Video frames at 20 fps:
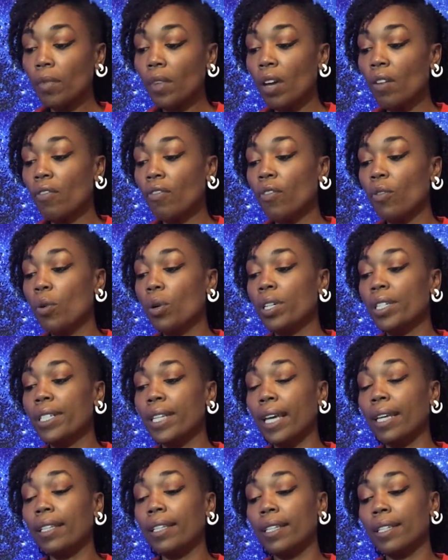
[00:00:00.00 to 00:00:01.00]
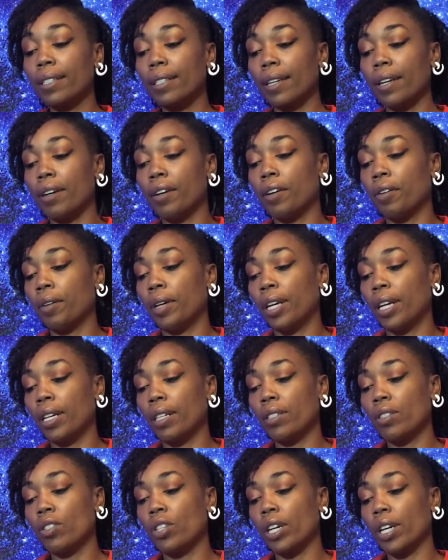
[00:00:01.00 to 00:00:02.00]
For daily tarot
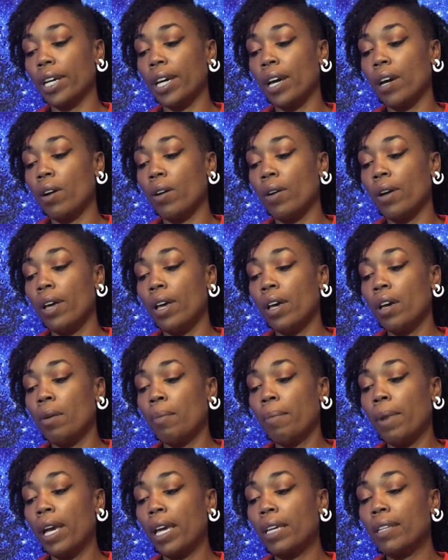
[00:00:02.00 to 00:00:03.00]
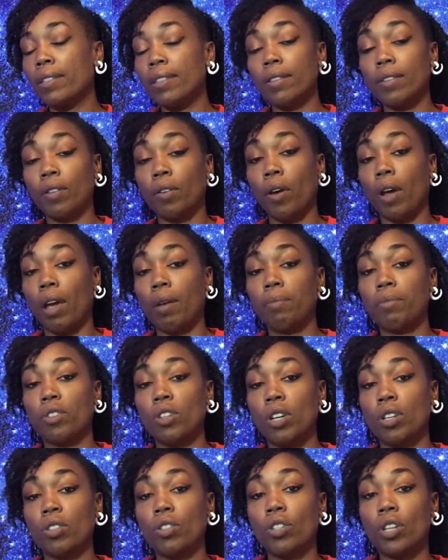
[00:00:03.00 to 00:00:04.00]
readings, check out my Instagram,
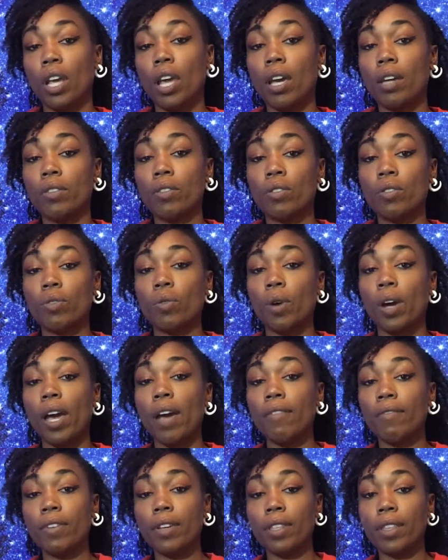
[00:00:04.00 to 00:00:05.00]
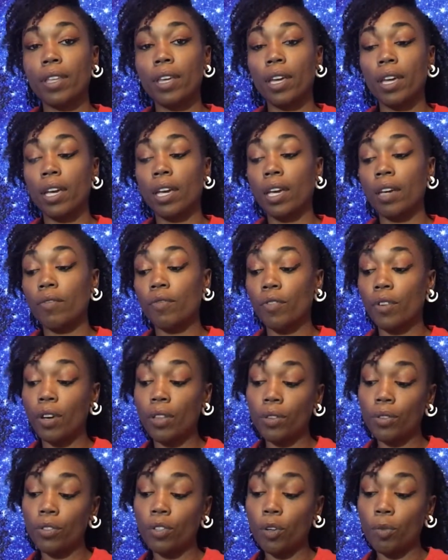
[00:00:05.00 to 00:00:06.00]
justj_everything, and for
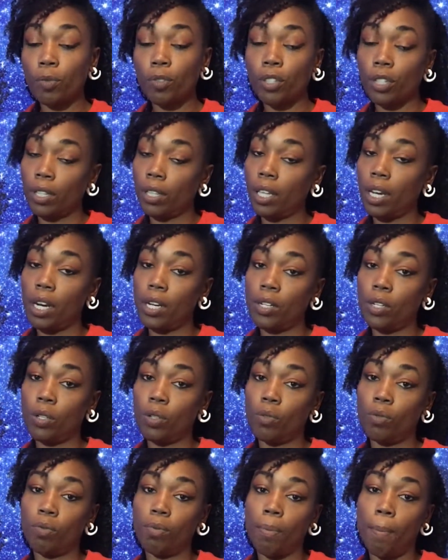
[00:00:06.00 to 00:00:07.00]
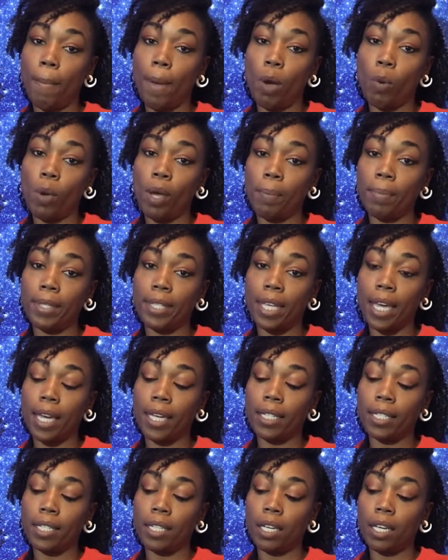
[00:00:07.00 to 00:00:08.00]
other dope shit that I do, my
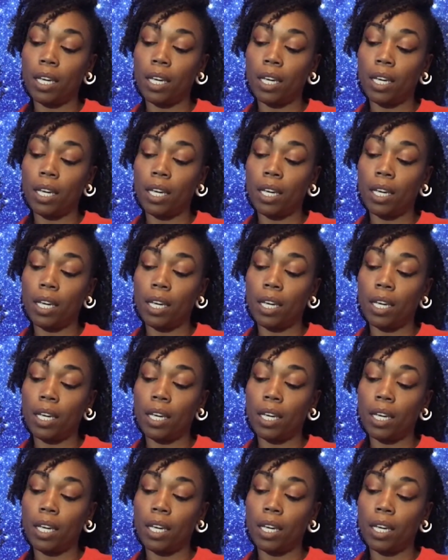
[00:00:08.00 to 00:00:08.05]
website,